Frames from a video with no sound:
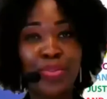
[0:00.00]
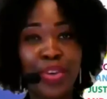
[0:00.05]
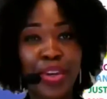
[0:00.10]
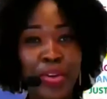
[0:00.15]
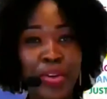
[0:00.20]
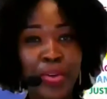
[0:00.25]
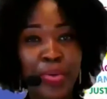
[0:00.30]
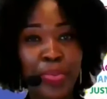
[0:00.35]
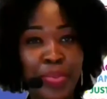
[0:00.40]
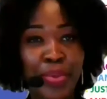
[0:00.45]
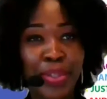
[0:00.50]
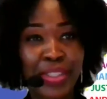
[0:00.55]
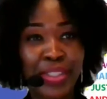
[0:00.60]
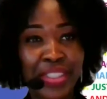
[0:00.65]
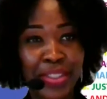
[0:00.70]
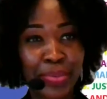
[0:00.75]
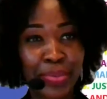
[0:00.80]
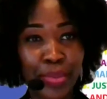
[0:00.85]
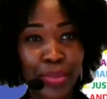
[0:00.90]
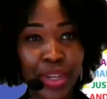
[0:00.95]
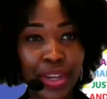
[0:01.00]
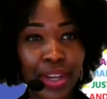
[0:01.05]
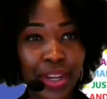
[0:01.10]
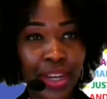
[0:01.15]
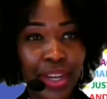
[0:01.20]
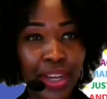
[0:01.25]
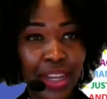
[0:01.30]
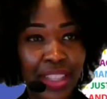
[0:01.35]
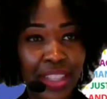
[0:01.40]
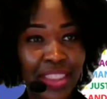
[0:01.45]
you very much,
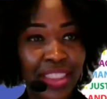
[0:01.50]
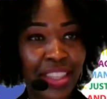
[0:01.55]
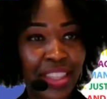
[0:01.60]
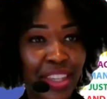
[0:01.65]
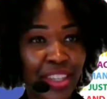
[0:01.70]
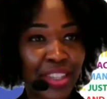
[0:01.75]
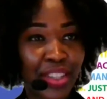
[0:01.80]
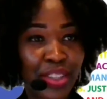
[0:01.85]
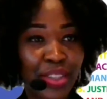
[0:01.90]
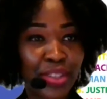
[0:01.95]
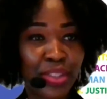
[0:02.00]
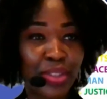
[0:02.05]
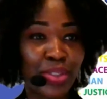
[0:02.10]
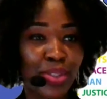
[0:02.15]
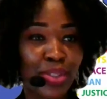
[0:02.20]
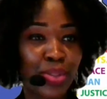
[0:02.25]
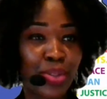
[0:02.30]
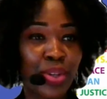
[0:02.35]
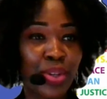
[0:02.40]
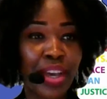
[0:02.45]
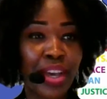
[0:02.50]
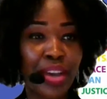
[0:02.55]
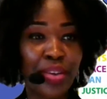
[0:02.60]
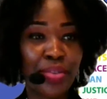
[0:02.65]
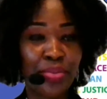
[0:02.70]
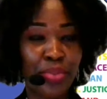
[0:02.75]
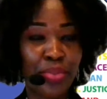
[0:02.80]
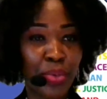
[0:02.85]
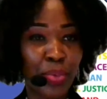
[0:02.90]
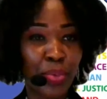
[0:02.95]
Ma, and thank you to
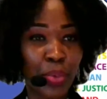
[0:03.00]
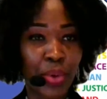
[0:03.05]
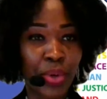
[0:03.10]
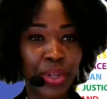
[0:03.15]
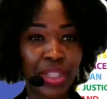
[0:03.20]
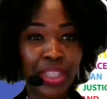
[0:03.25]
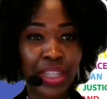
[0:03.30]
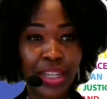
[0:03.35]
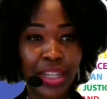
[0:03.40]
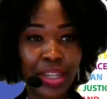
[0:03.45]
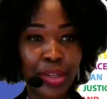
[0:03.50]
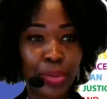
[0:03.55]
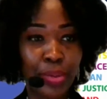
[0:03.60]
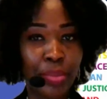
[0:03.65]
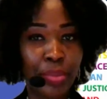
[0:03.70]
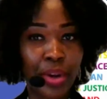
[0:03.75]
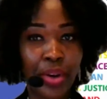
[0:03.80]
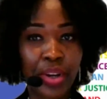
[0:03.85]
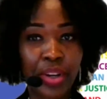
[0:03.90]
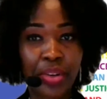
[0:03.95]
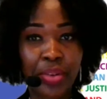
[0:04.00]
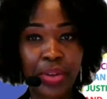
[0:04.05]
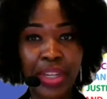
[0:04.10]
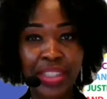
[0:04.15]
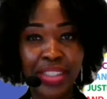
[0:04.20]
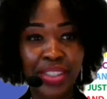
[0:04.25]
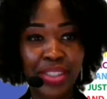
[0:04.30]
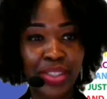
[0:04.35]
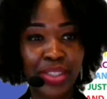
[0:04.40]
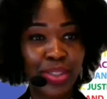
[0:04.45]
everyone. Our
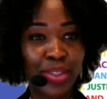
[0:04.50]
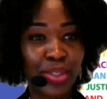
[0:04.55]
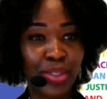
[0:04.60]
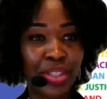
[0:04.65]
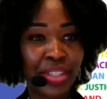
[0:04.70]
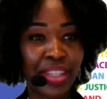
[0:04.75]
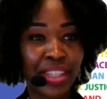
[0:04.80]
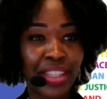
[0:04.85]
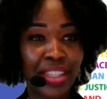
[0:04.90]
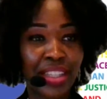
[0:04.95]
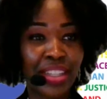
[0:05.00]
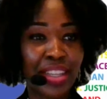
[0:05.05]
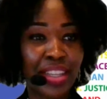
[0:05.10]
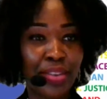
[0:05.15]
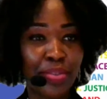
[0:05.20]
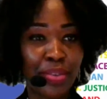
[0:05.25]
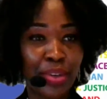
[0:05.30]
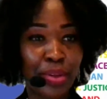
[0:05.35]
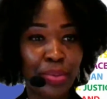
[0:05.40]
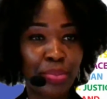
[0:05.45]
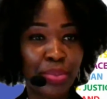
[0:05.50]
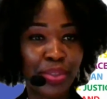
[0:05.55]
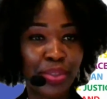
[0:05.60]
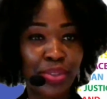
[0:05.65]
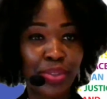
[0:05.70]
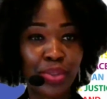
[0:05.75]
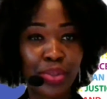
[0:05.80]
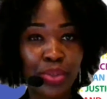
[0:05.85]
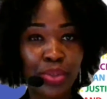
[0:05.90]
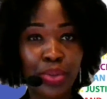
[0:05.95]
gratitude can never
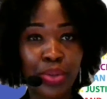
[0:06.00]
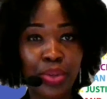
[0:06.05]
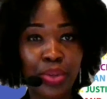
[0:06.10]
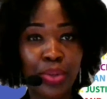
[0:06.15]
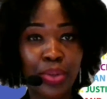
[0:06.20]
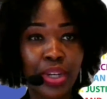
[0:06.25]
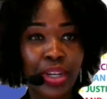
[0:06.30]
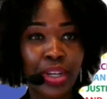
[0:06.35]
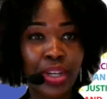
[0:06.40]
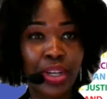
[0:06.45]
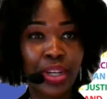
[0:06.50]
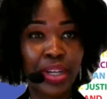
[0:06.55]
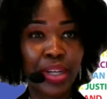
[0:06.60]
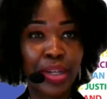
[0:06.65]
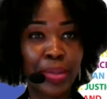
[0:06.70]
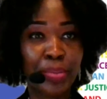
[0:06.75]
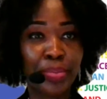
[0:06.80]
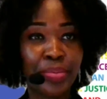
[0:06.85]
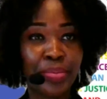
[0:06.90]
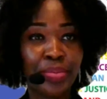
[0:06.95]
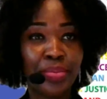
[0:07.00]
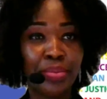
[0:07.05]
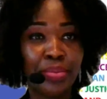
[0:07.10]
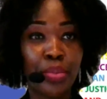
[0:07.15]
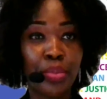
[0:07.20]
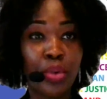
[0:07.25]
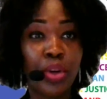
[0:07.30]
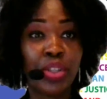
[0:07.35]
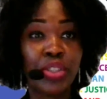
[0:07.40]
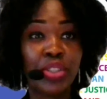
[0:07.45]
be so
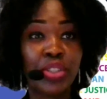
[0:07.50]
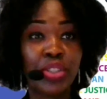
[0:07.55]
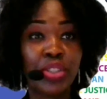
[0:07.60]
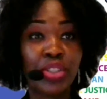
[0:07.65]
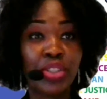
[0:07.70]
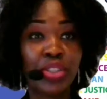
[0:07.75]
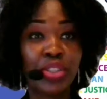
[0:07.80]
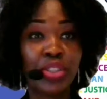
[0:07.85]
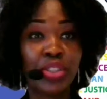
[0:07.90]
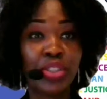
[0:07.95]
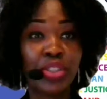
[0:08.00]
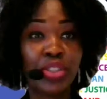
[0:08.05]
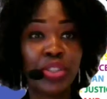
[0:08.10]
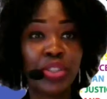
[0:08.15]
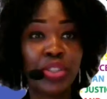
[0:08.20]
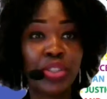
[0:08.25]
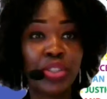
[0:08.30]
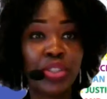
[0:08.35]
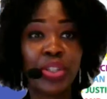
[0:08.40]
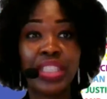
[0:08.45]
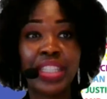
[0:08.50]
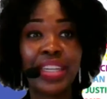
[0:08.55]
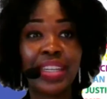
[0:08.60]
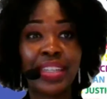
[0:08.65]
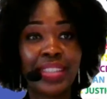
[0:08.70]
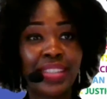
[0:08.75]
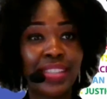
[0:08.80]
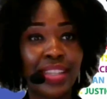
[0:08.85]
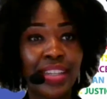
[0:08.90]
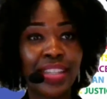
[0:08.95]
much or in
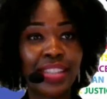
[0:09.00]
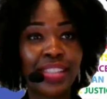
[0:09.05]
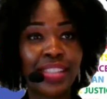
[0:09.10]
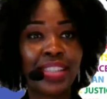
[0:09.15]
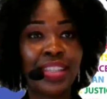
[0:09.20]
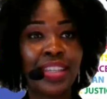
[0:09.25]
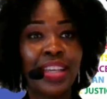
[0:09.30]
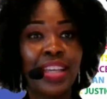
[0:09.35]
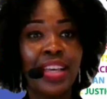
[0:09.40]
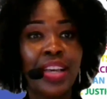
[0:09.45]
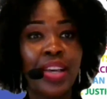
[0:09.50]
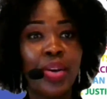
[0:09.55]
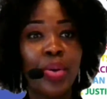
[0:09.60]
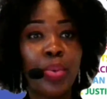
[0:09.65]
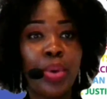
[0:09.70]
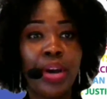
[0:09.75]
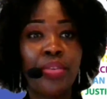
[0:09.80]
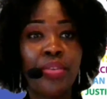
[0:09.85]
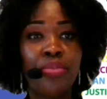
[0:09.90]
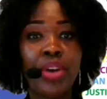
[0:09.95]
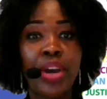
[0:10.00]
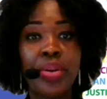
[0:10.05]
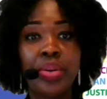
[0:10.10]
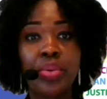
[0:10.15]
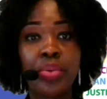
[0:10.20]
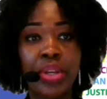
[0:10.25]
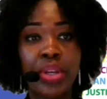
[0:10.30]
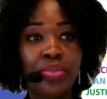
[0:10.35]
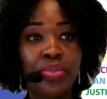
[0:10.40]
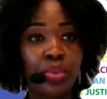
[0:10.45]
excess. We are very
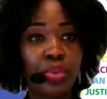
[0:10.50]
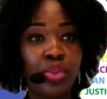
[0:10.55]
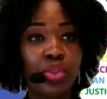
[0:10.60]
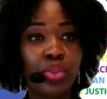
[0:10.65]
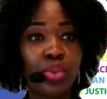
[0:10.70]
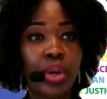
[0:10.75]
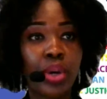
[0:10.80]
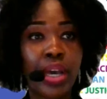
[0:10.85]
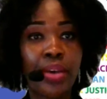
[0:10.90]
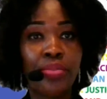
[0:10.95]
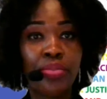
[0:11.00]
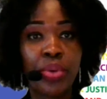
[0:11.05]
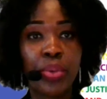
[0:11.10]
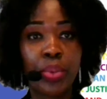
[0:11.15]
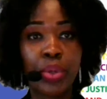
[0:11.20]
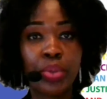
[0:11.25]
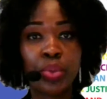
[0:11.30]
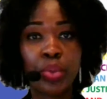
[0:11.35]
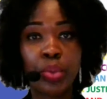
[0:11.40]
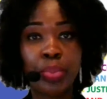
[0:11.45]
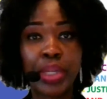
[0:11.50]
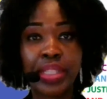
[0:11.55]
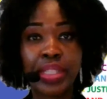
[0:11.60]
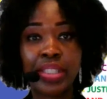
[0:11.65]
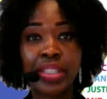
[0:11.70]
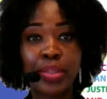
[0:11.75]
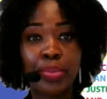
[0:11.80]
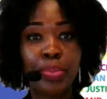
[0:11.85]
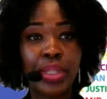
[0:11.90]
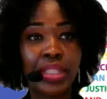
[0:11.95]
grateful to everyone who
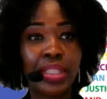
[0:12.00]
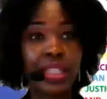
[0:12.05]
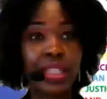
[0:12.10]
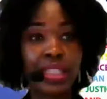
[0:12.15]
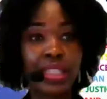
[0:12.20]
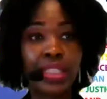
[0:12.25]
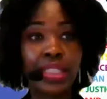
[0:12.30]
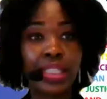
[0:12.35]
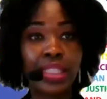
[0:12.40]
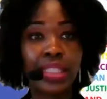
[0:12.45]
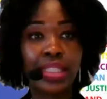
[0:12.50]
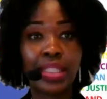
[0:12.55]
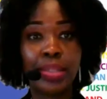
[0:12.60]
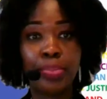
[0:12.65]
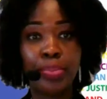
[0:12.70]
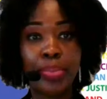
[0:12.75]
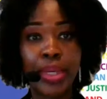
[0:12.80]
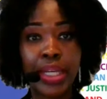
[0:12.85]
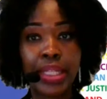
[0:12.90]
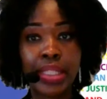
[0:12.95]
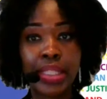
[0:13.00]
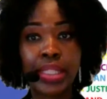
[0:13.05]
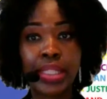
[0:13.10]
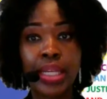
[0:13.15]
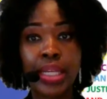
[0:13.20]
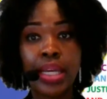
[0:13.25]
participated in this debate.